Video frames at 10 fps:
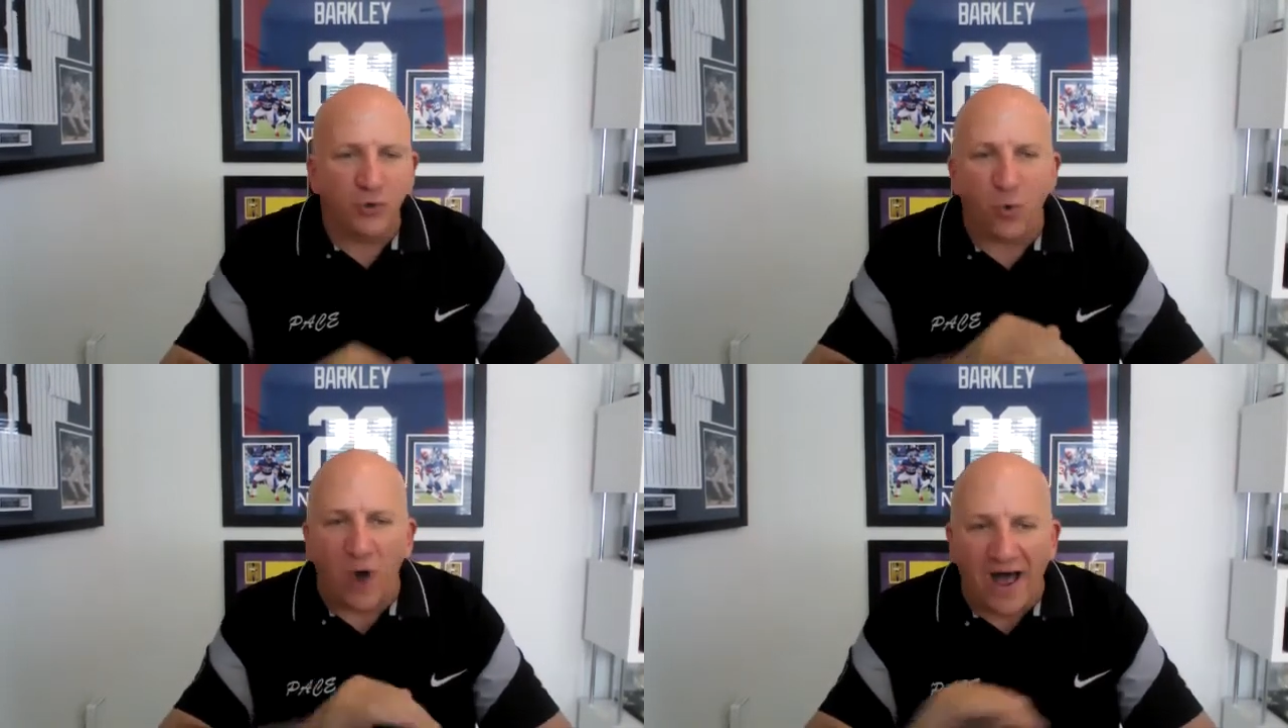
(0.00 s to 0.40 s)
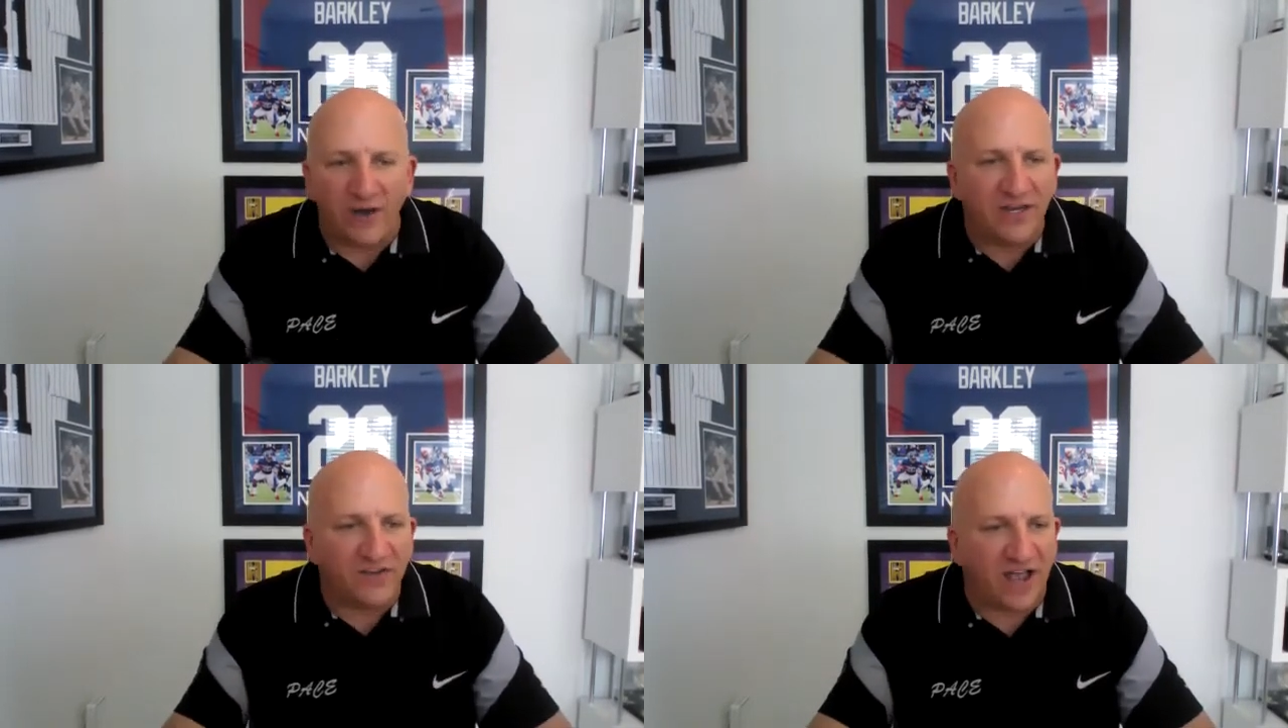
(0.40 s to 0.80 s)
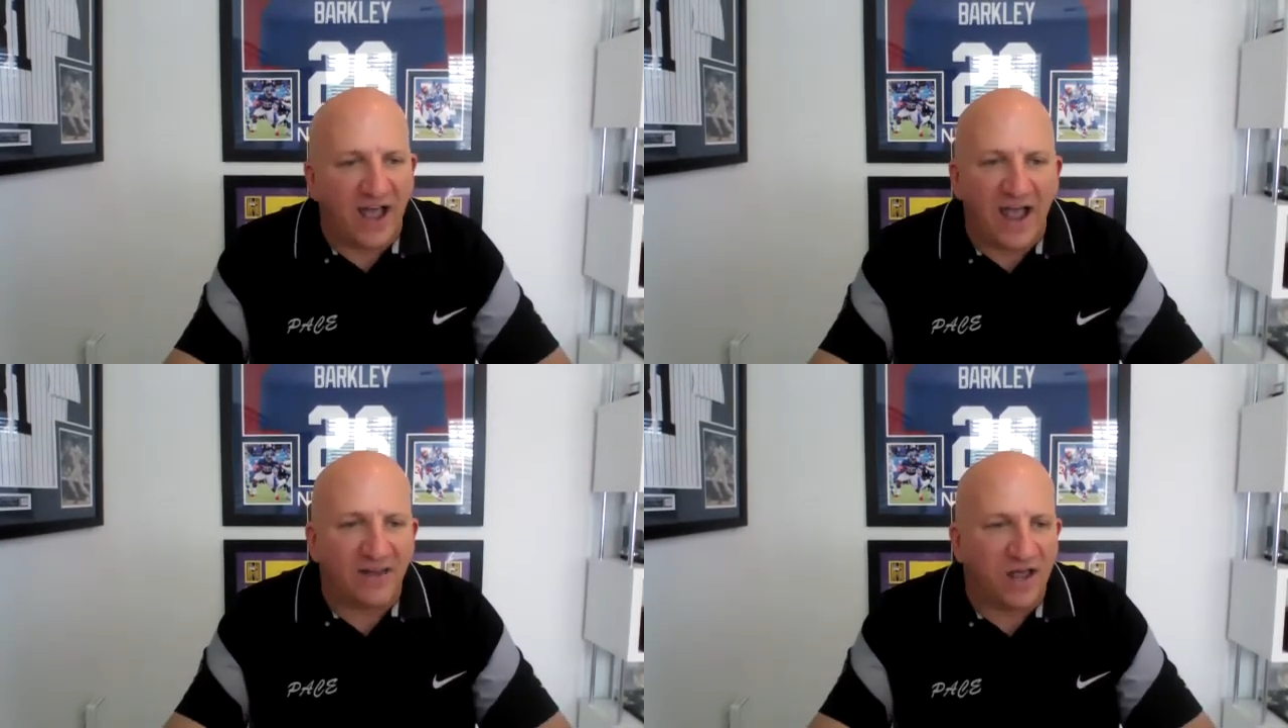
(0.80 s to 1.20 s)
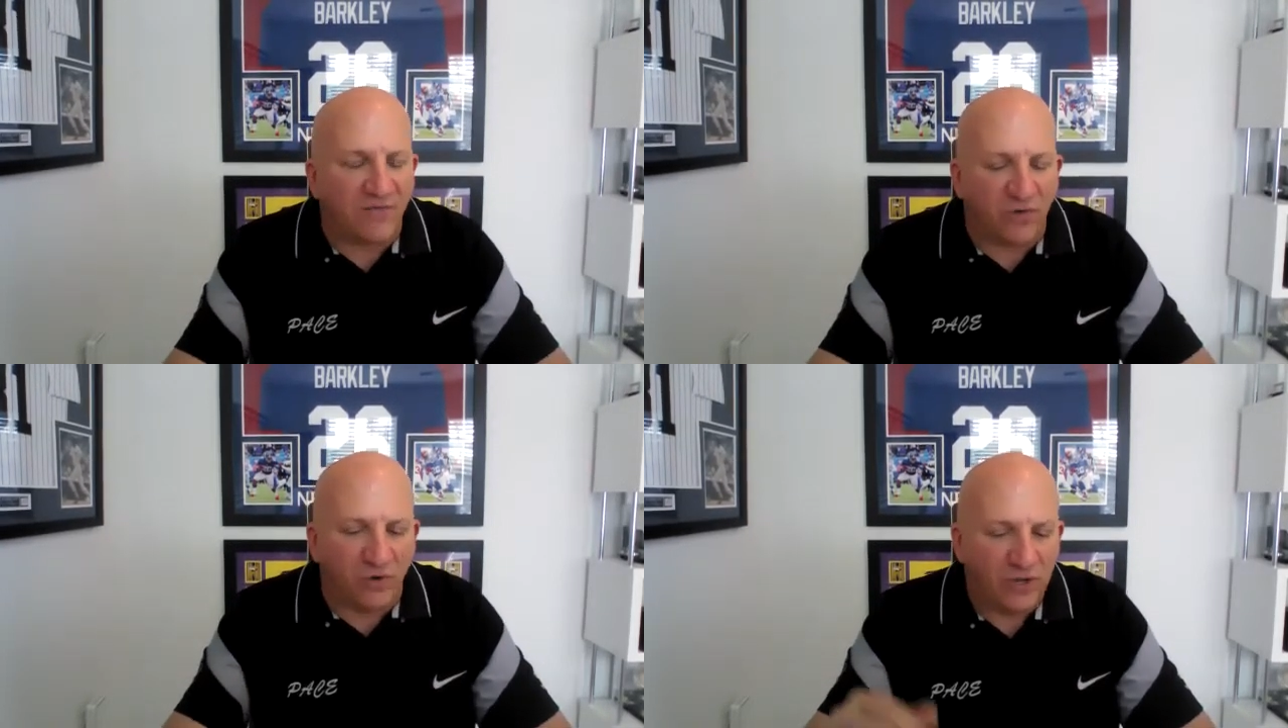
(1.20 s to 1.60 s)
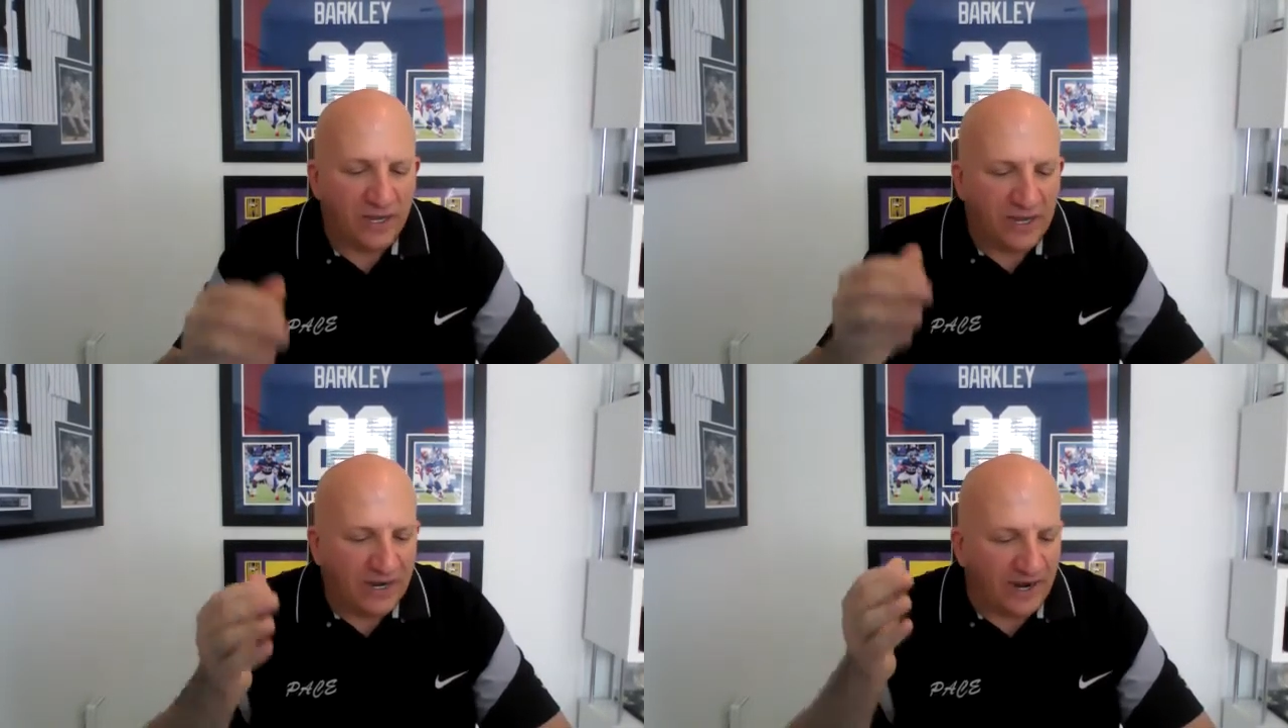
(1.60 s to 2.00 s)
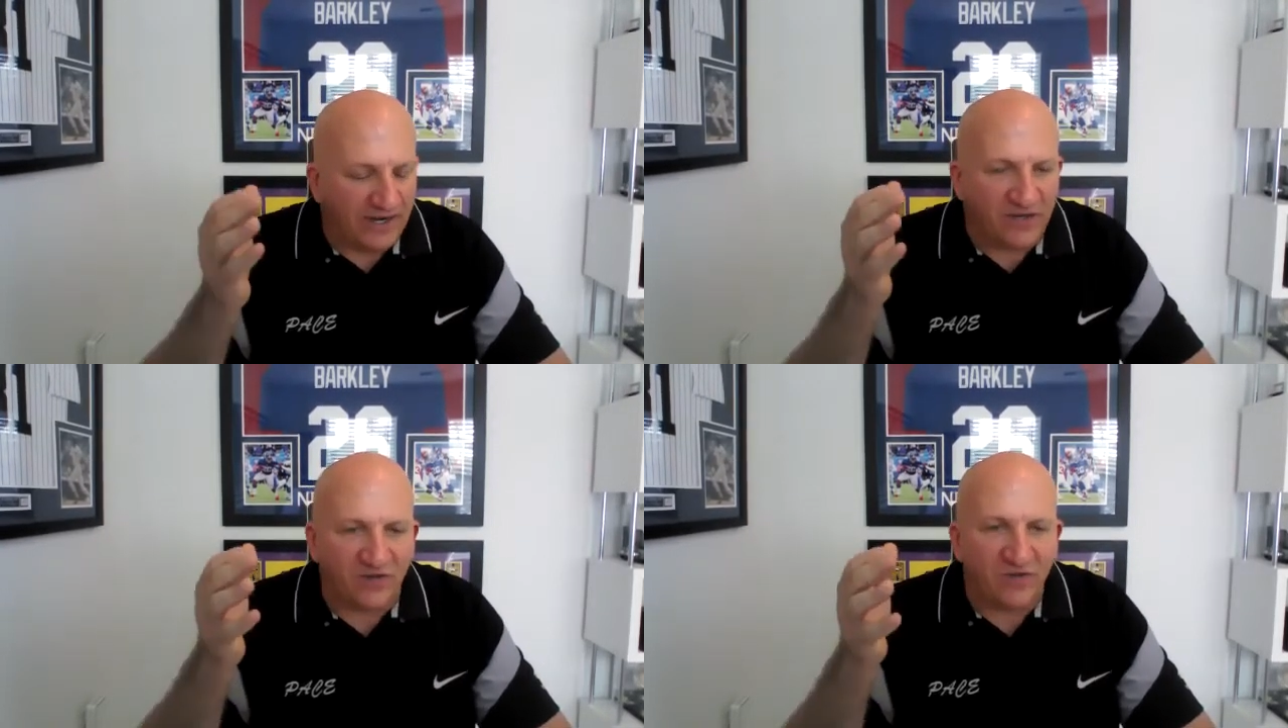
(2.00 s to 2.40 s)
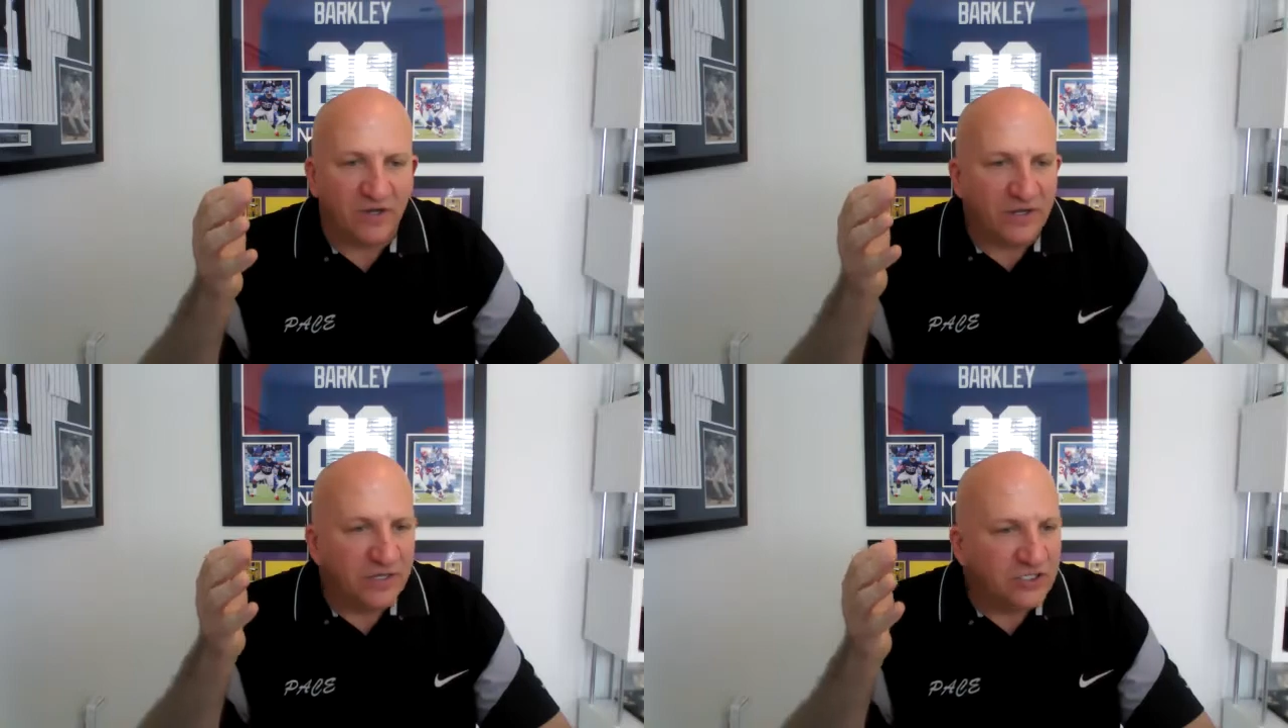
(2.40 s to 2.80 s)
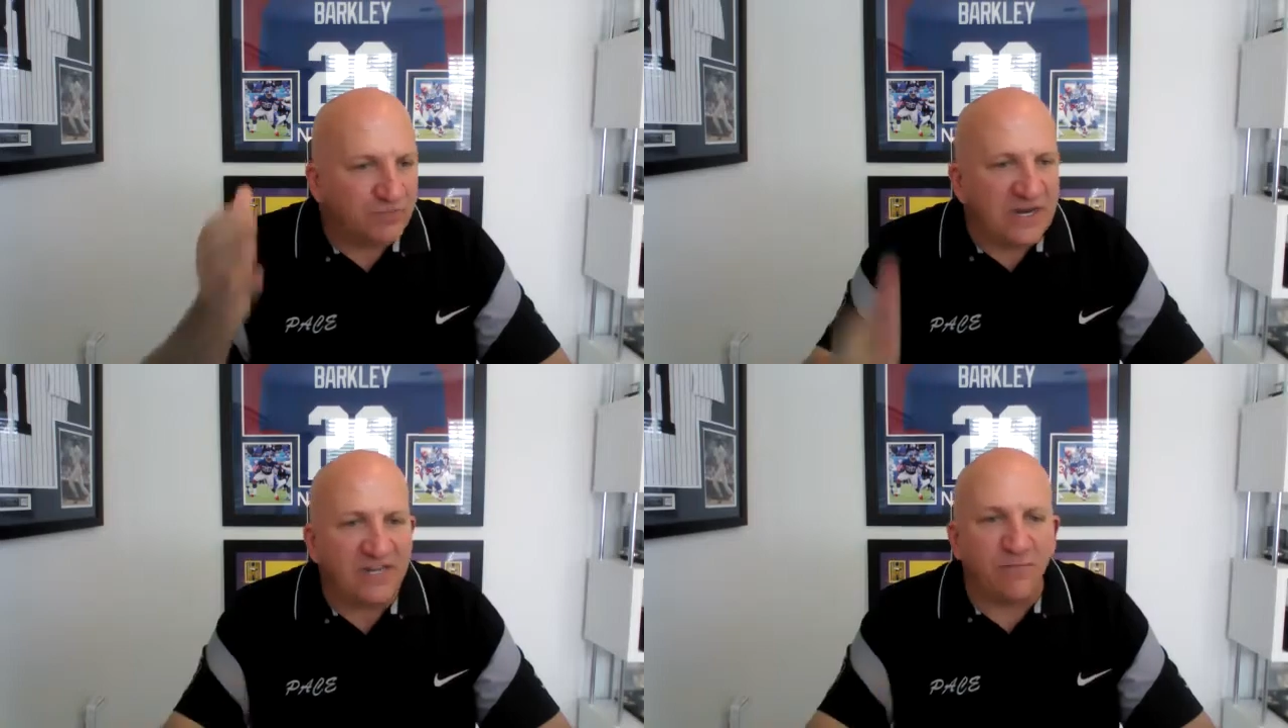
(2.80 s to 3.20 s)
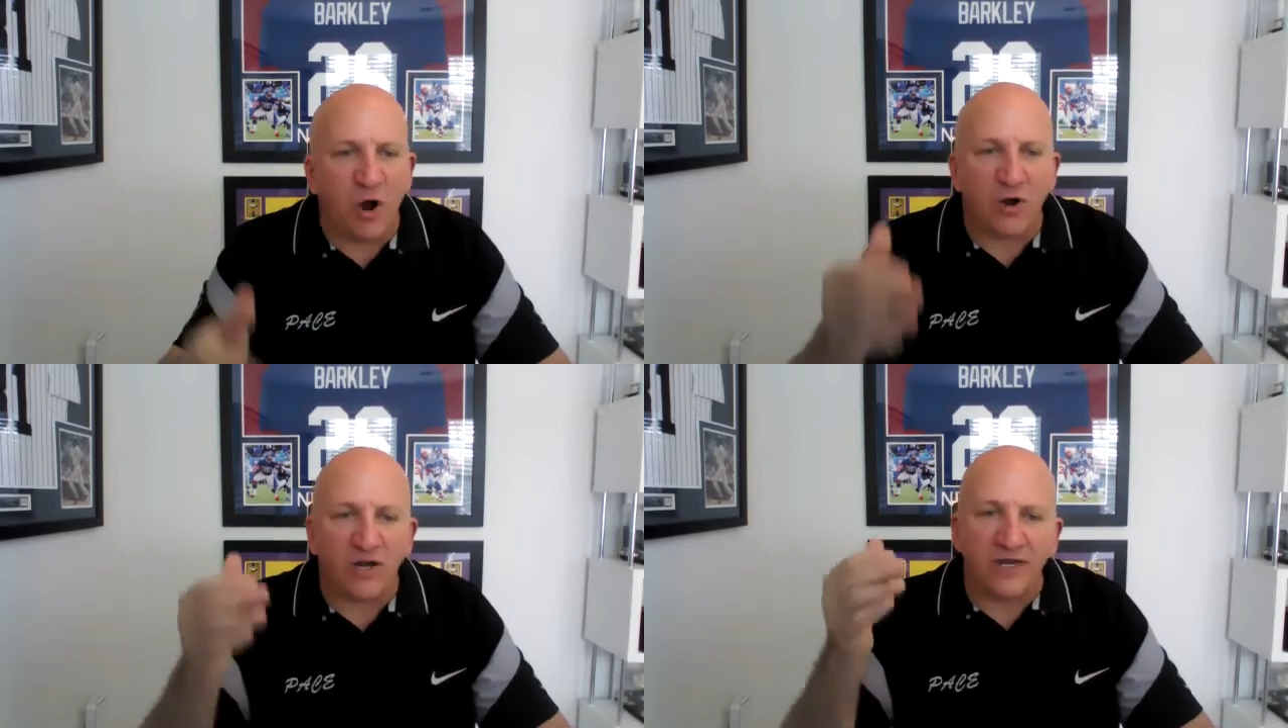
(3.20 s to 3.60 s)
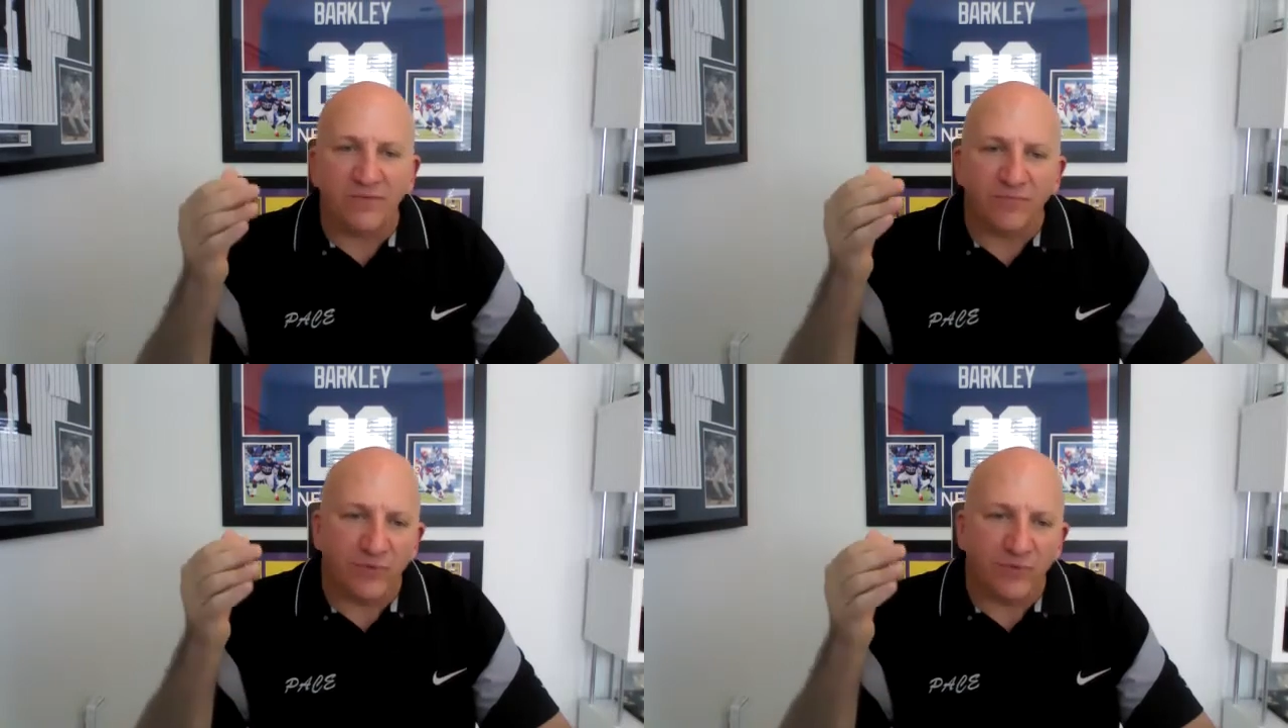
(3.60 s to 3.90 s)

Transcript: Quality is a high level, and it's speed to market,